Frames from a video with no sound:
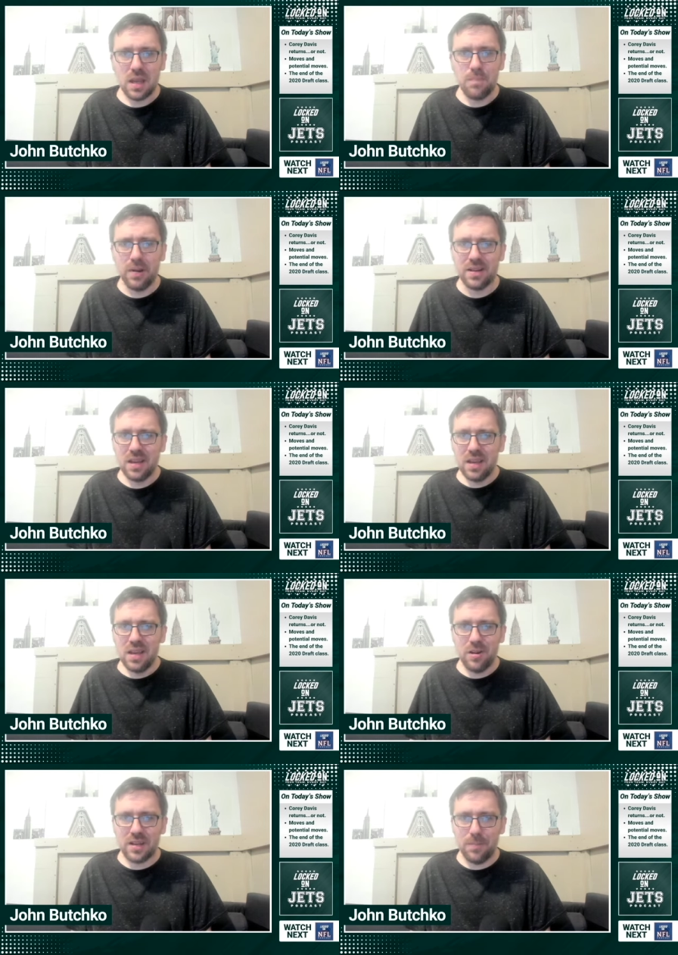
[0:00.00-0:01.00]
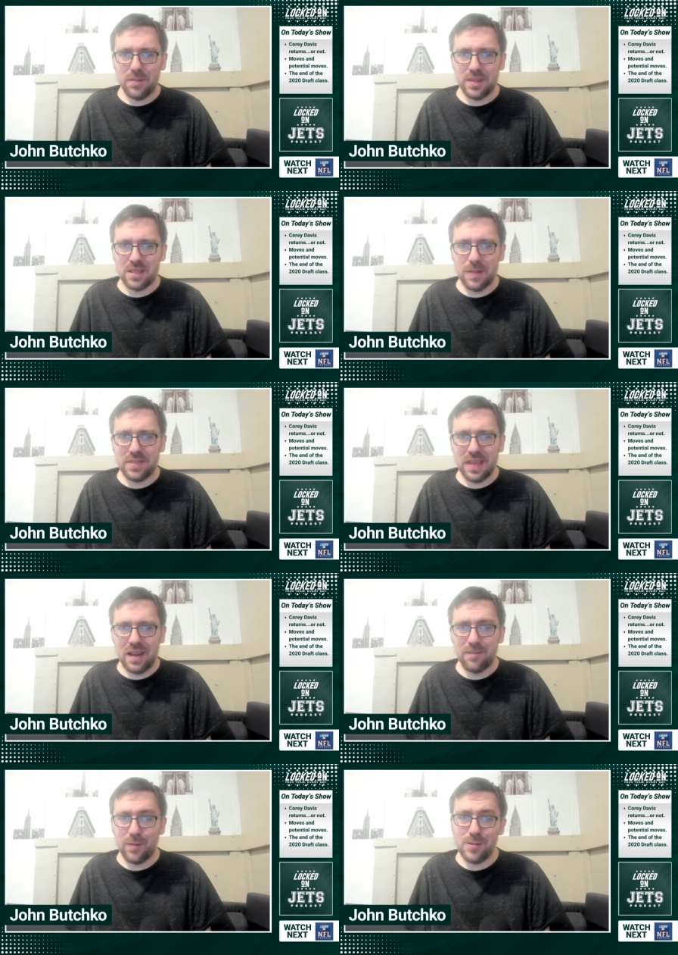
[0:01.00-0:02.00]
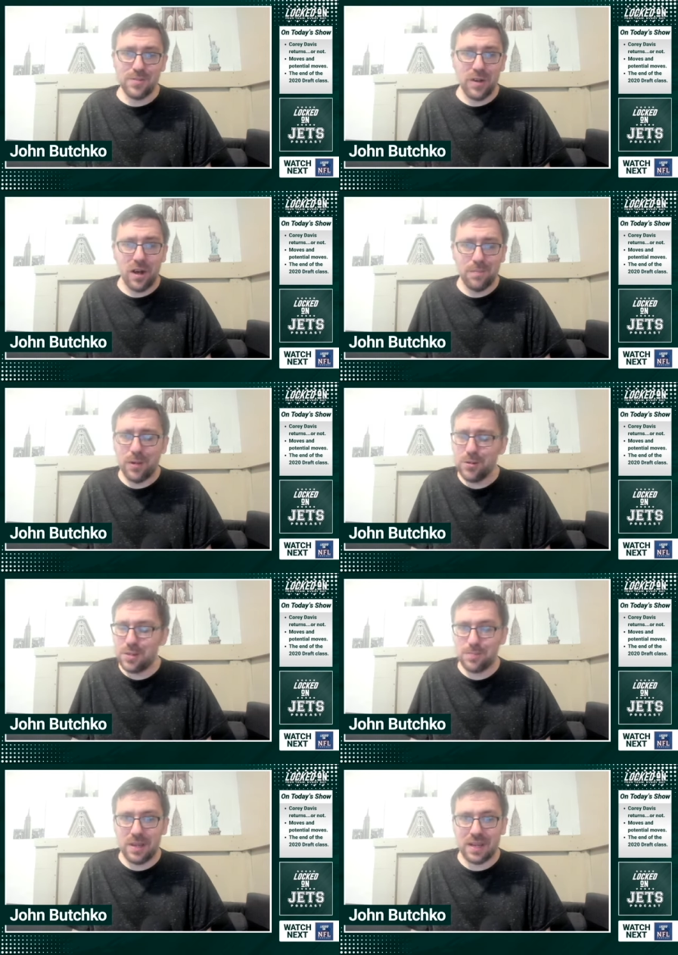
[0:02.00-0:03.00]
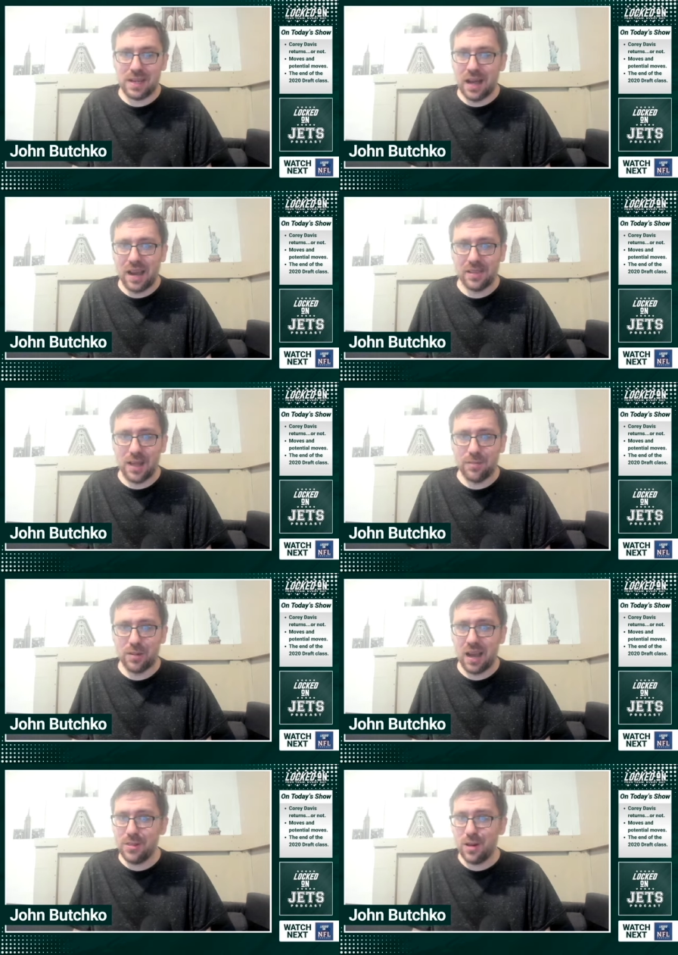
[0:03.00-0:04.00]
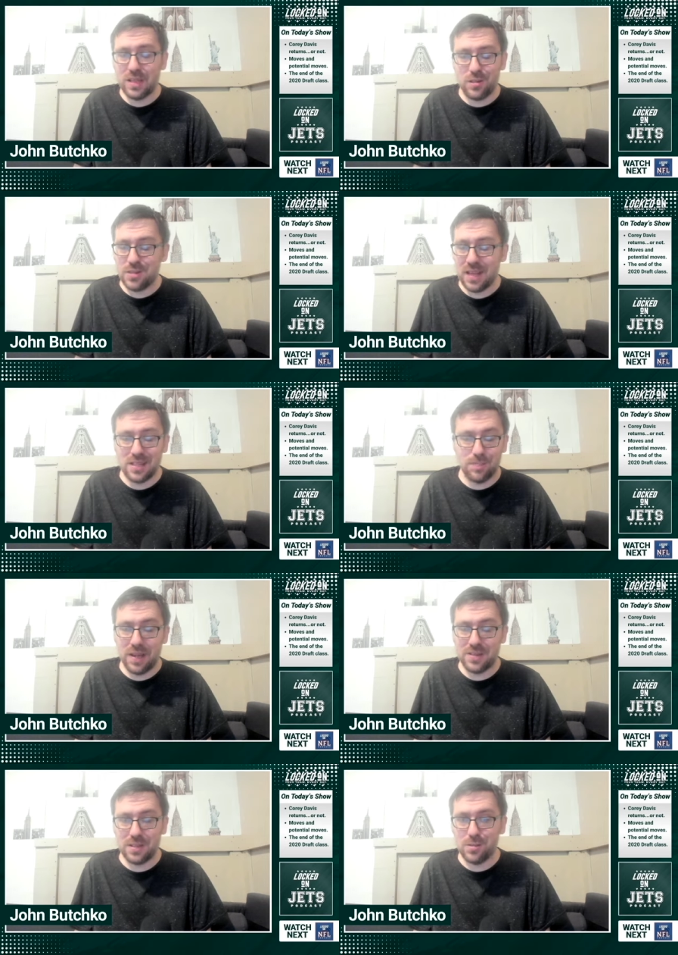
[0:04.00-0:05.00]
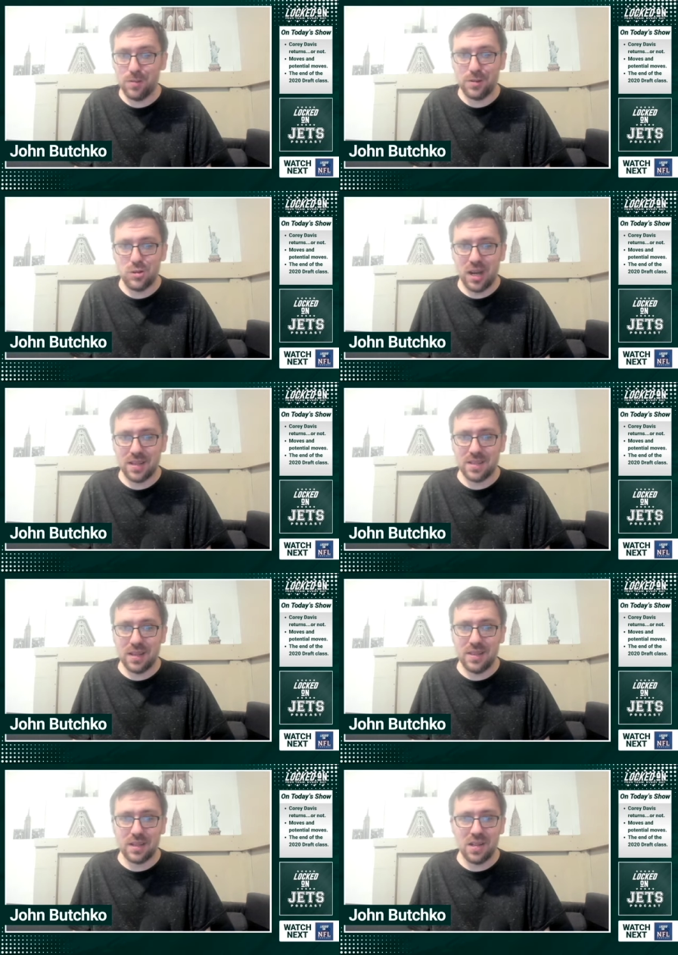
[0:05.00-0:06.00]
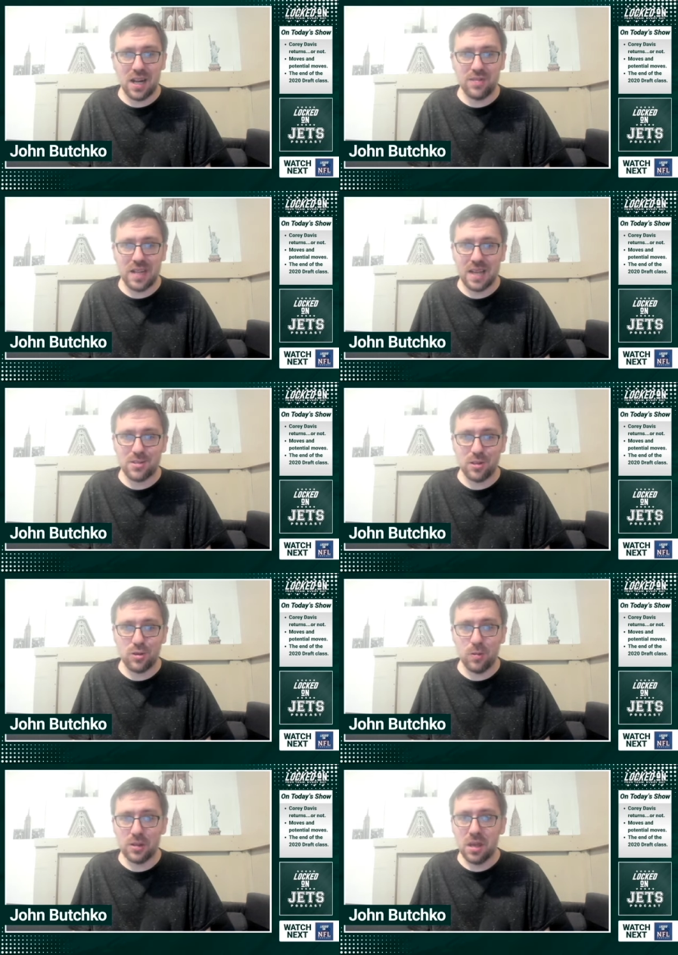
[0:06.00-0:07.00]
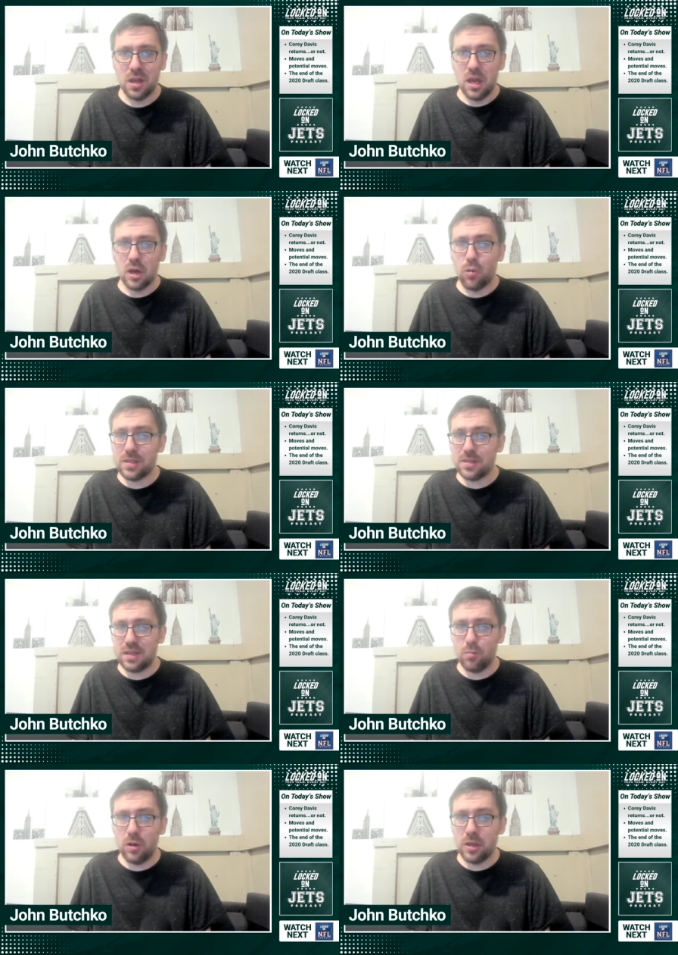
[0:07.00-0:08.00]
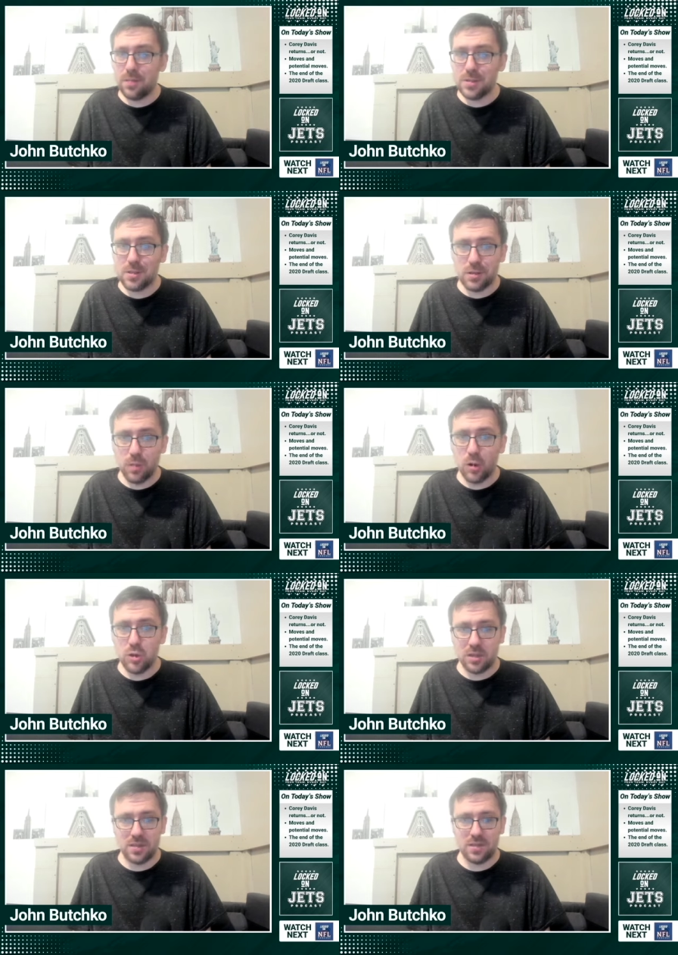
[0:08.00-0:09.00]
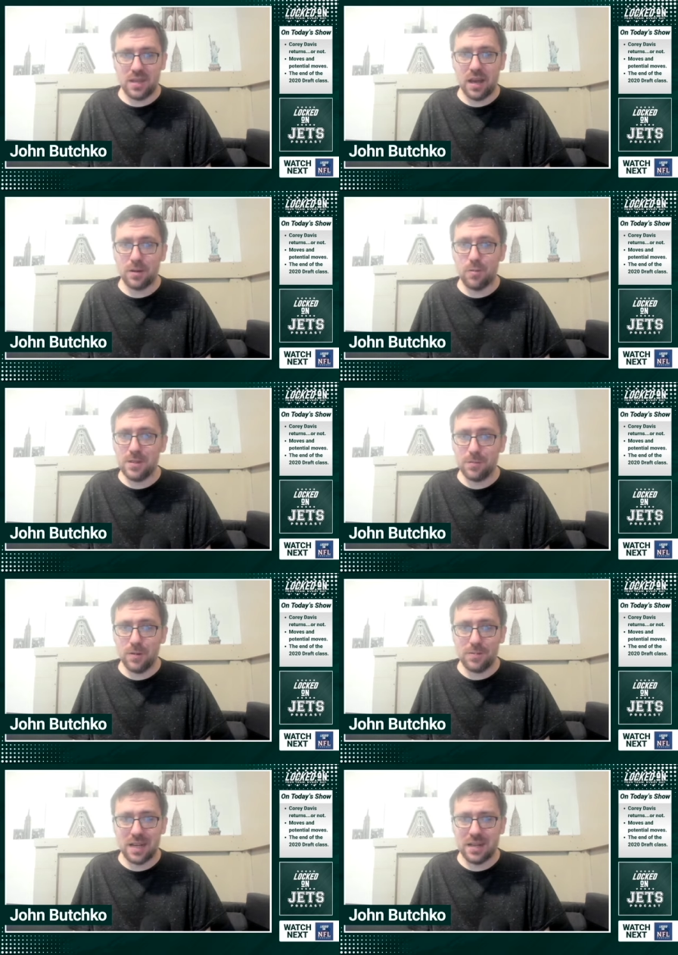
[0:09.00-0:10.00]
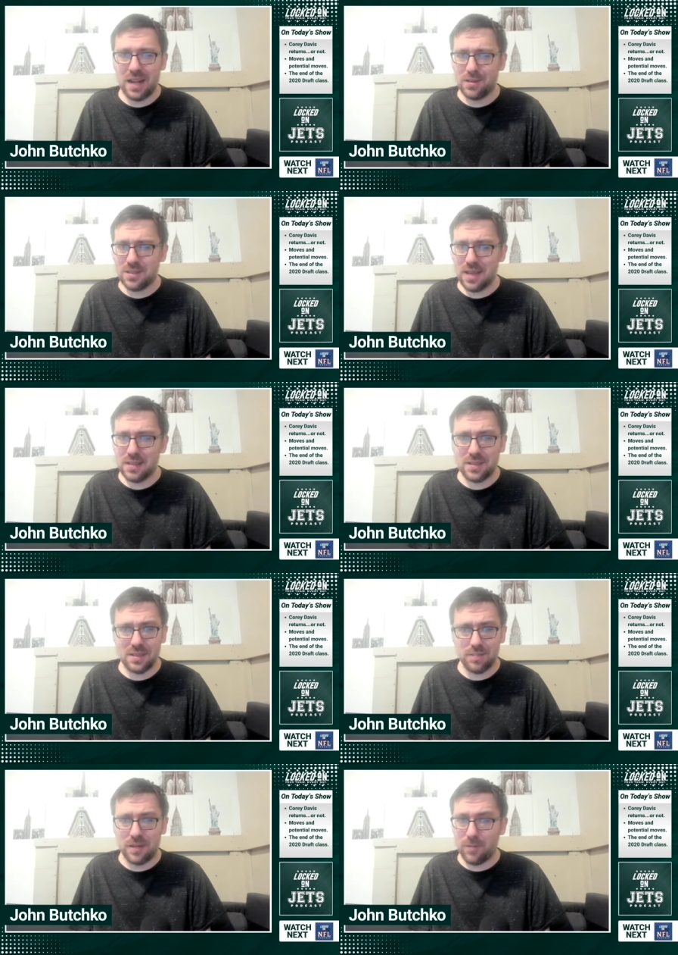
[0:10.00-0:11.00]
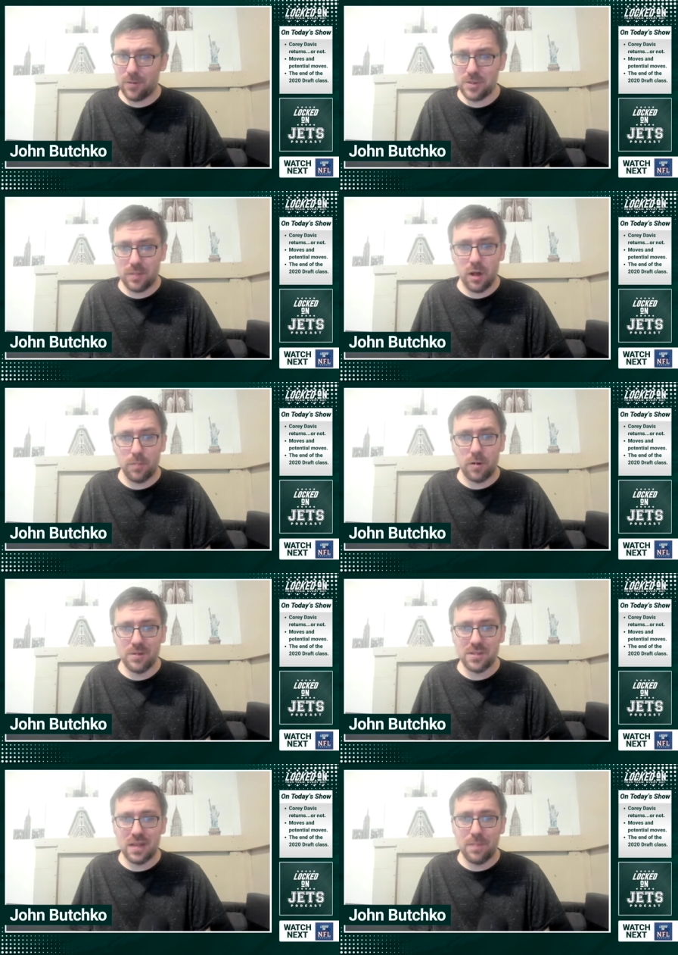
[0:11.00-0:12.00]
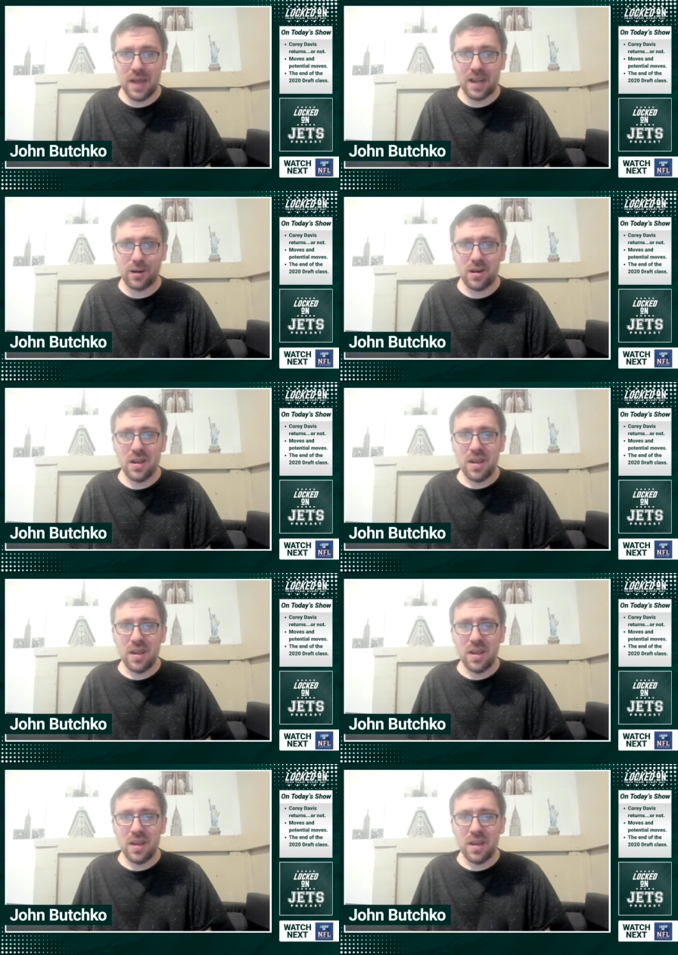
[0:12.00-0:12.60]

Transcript: But you know, a couple things about that. First of all, Mosley's playing at a high level. I thought he just had his best season with the Jets, and I think a lot of it has to do with Quincy Williams' emergence. Uh, Quincy Williams had an outstanding season, made first team All Pro as a linebacker.